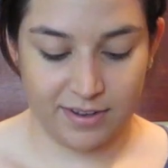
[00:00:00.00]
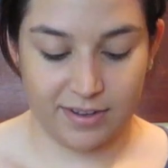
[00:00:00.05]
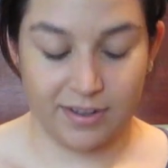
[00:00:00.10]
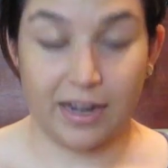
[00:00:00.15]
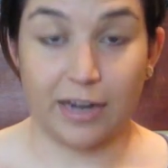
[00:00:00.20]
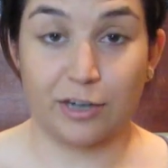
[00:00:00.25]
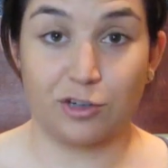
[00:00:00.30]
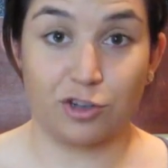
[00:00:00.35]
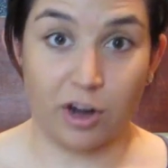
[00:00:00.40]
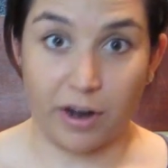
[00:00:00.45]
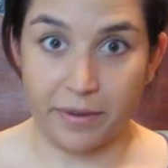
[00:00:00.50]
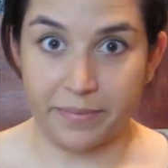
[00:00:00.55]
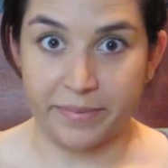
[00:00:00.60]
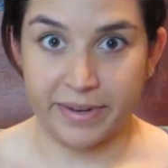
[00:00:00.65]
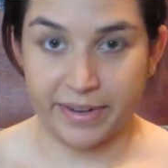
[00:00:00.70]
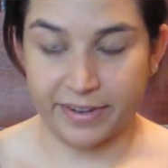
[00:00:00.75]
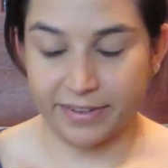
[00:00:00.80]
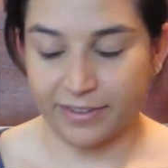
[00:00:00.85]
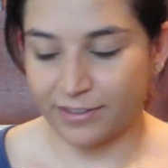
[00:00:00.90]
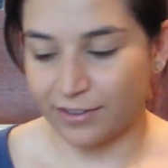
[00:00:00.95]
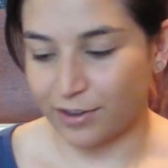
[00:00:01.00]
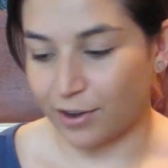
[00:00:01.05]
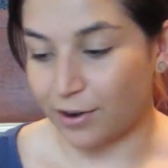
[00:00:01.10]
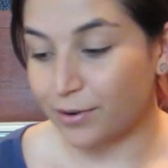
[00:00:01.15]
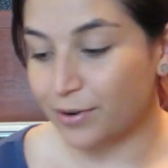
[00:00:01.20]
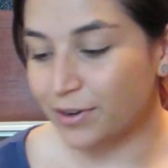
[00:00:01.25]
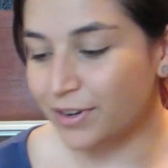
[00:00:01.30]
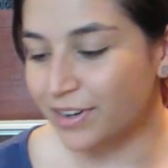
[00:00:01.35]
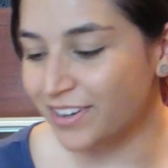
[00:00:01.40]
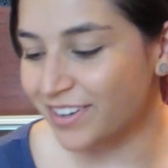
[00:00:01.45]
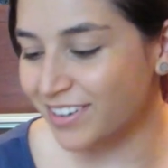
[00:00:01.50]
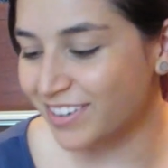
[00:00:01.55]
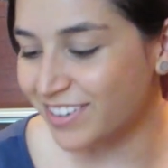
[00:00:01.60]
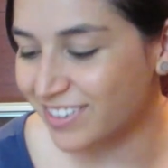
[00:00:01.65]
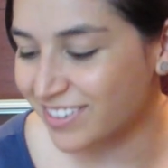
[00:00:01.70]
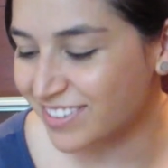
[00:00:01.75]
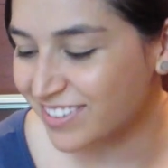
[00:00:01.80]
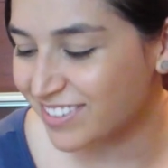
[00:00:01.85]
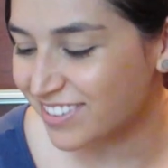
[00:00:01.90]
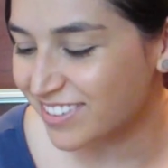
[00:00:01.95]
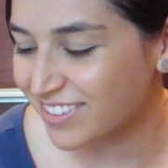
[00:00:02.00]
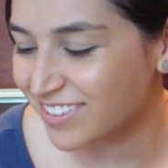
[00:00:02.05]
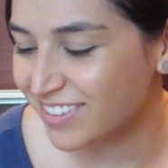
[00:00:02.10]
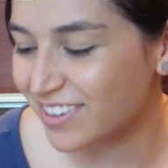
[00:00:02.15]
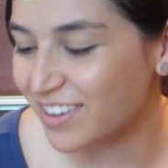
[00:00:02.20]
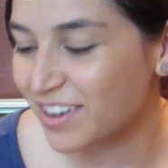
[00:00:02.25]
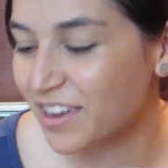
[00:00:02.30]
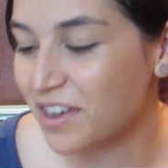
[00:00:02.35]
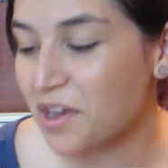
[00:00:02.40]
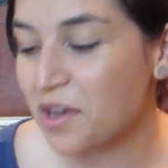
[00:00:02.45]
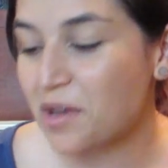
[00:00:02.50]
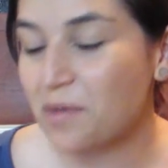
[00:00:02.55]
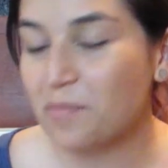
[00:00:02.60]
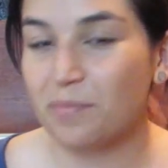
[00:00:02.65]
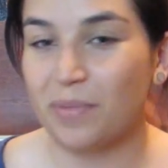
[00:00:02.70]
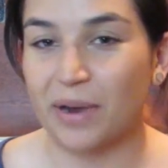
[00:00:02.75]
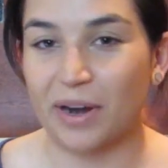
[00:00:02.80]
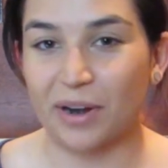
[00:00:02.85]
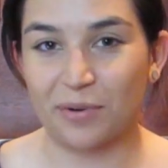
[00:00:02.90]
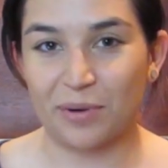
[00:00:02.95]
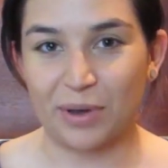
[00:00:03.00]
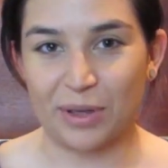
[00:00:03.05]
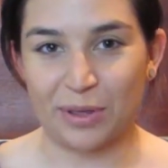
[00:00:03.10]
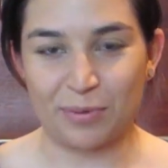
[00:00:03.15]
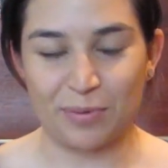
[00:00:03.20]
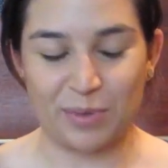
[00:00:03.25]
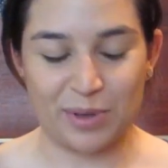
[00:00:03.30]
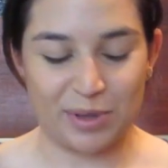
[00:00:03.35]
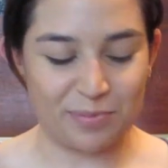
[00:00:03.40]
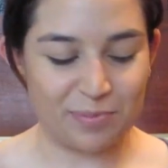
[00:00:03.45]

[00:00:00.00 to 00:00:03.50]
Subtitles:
I dropped it, so bear with me.